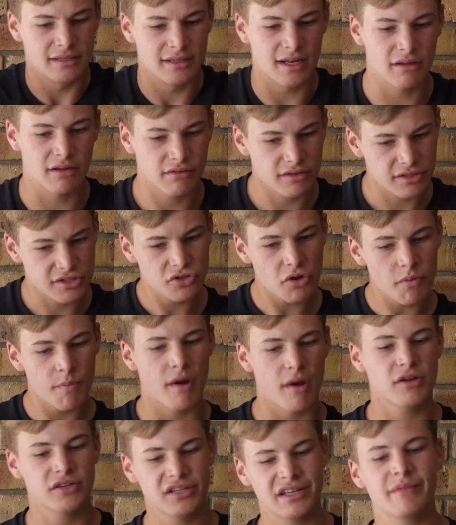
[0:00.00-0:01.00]
Now the stop
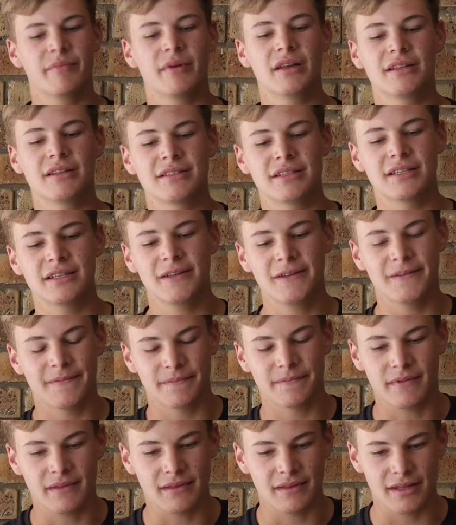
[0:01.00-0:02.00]
motion ability,
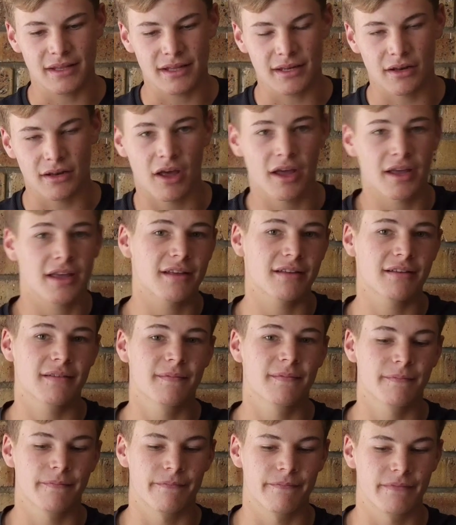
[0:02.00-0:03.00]
like,
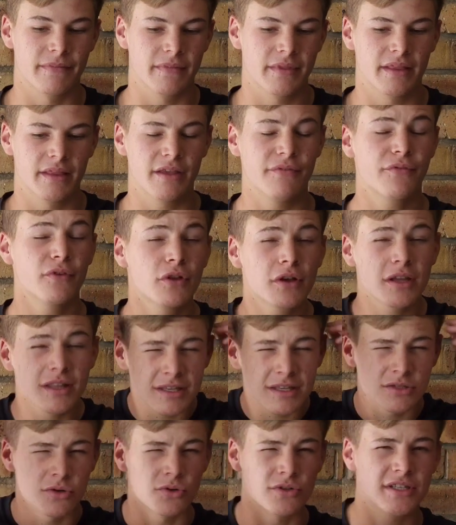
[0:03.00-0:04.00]
if you look at
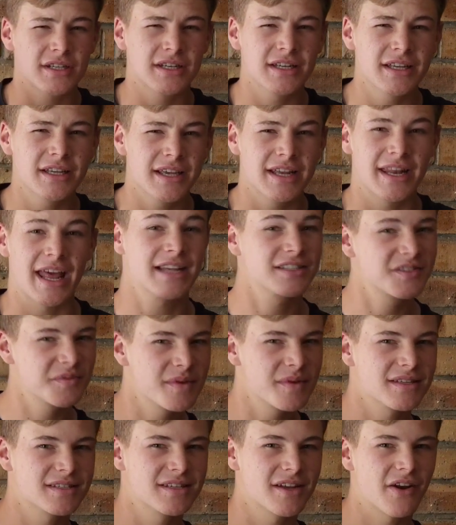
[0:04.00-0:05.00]
this logically, it has to
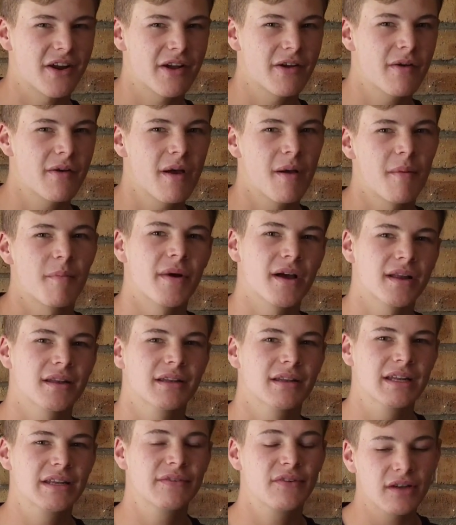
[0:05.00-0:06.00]
be a 0, but
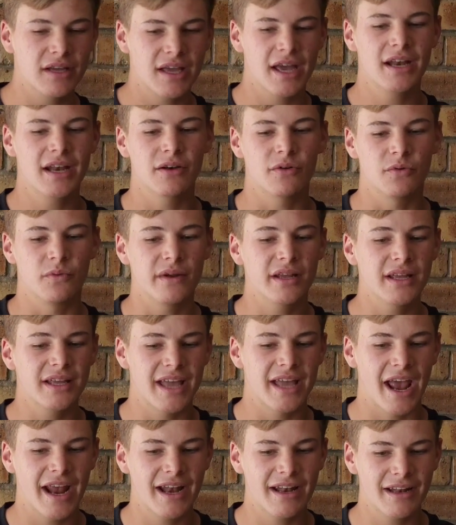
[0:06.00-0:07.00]
if I can
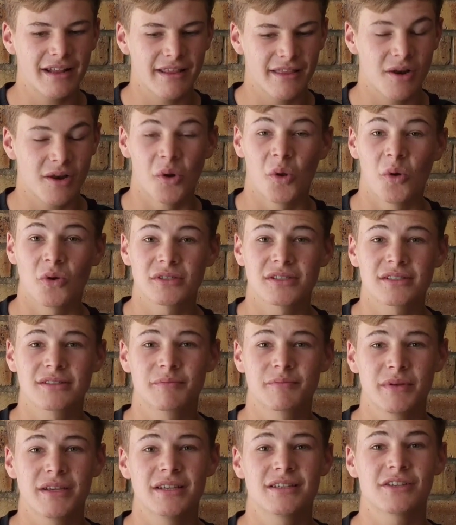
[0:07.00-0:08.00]
regain the lost
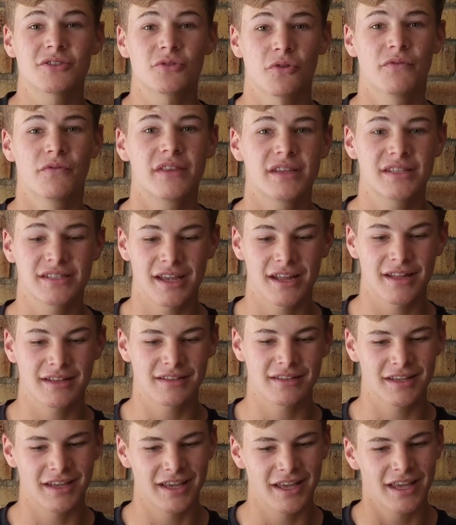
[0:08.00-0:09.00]
pieces of the
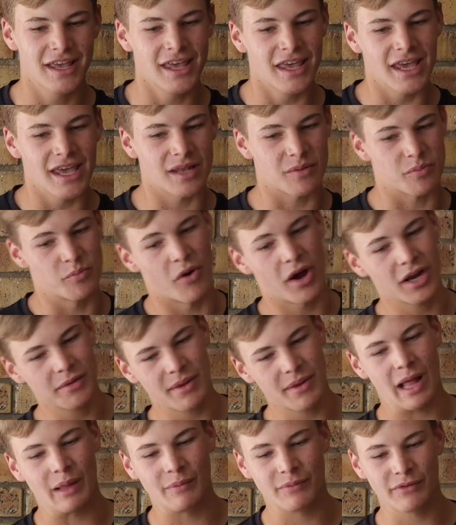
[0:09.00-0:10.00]
set, it might be
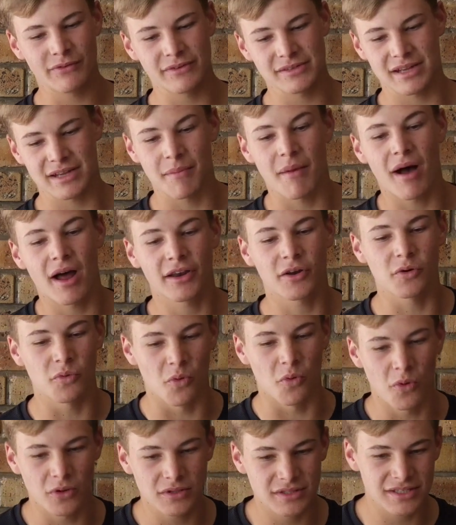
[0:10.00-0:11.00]
helpful for some
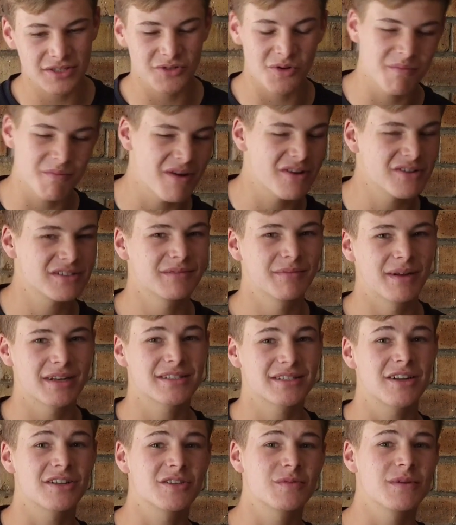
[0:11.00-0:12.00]
underwater stop motion, but it's
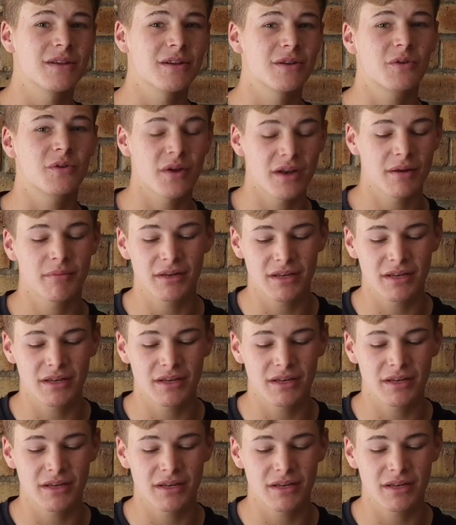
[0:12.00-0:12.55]
going to be incredibly